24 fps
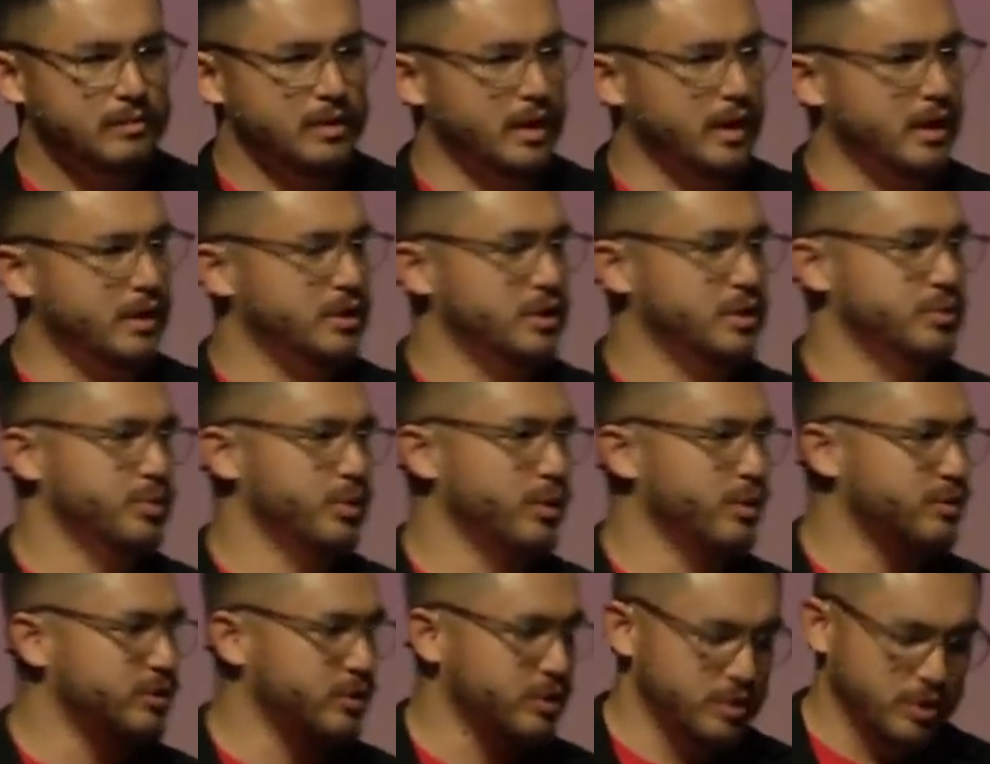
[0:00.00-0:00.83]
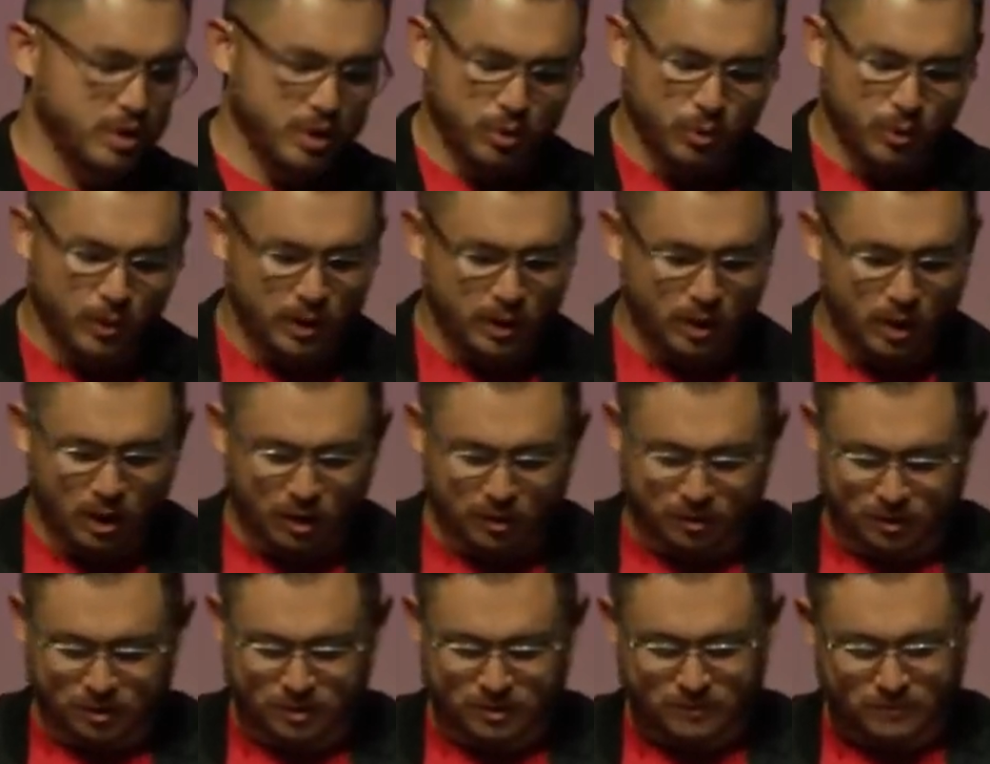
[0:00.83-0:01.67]
And it just proves there's only one
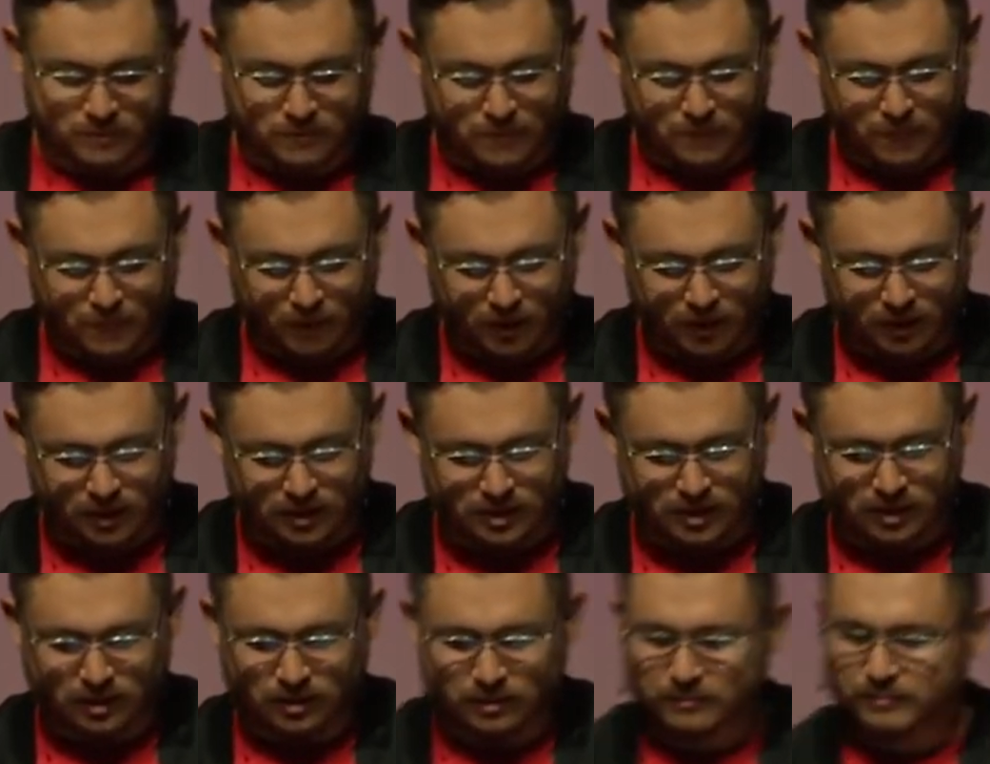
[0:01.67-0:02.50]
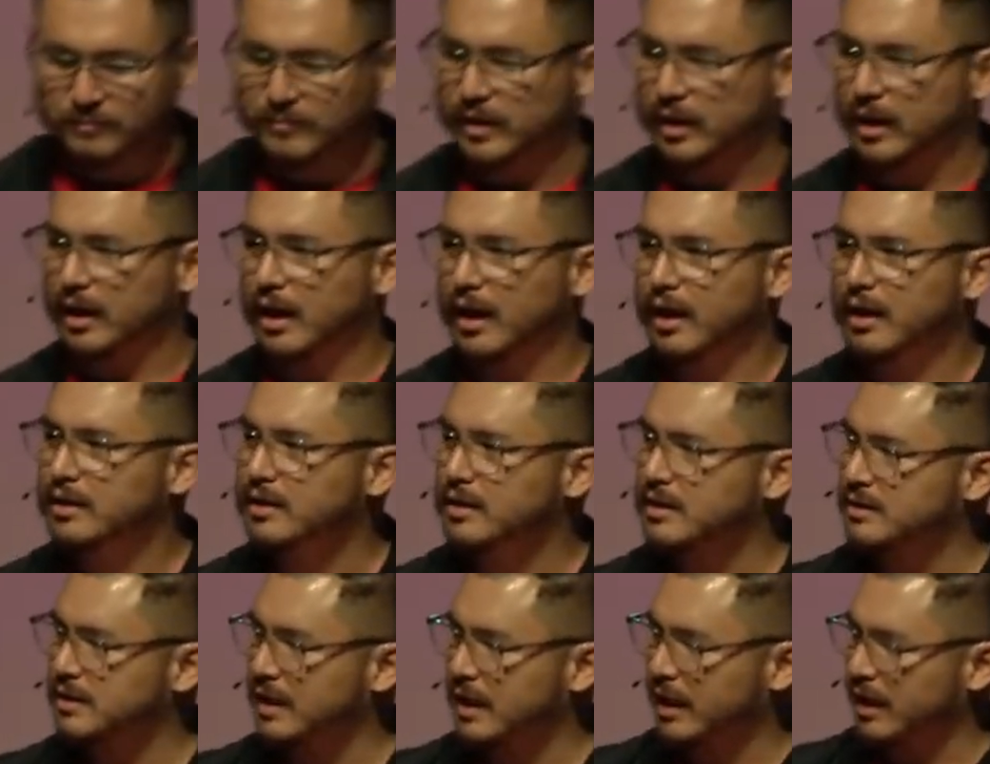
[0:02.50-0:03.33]
author. Listen, God
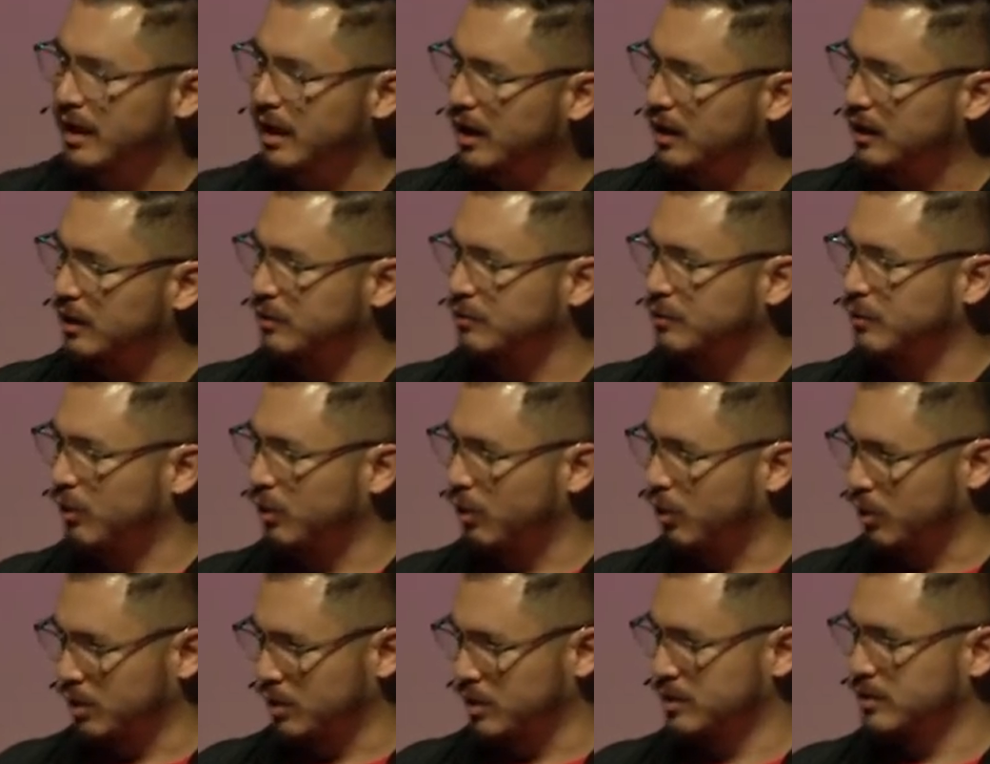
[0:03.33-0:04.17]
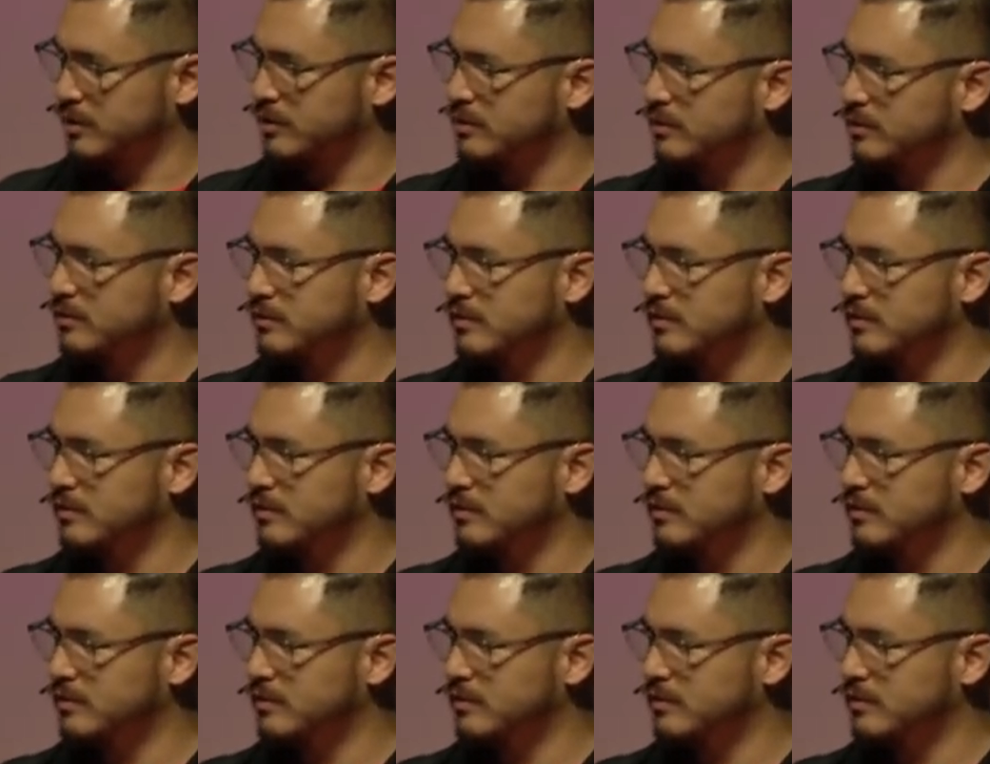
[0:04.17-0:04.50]
is a God of order,